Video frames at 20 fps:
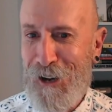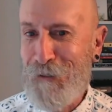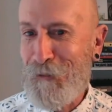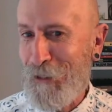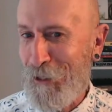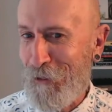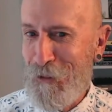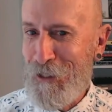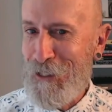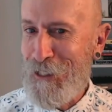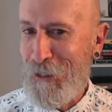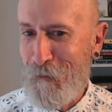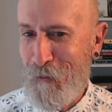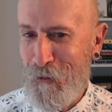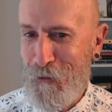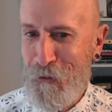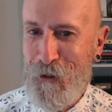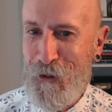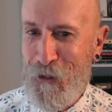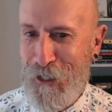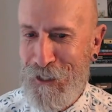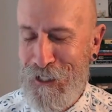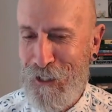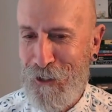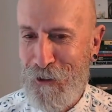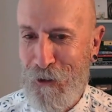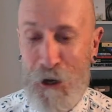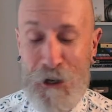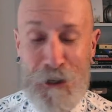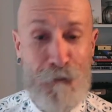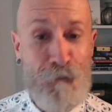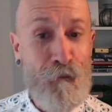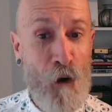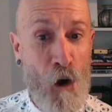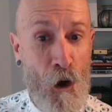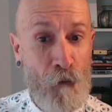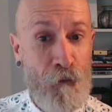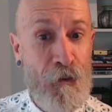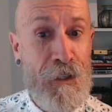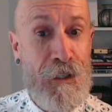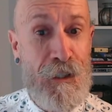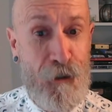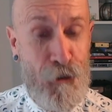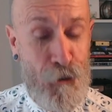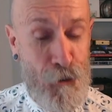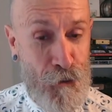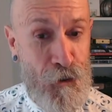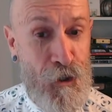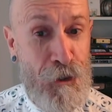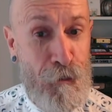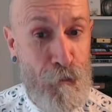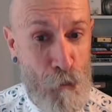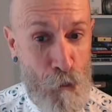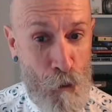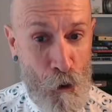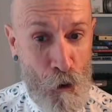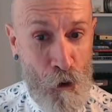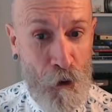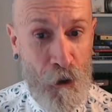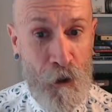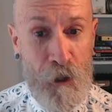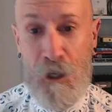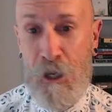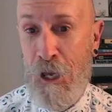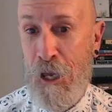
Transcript: giving some new things a thought, involving students more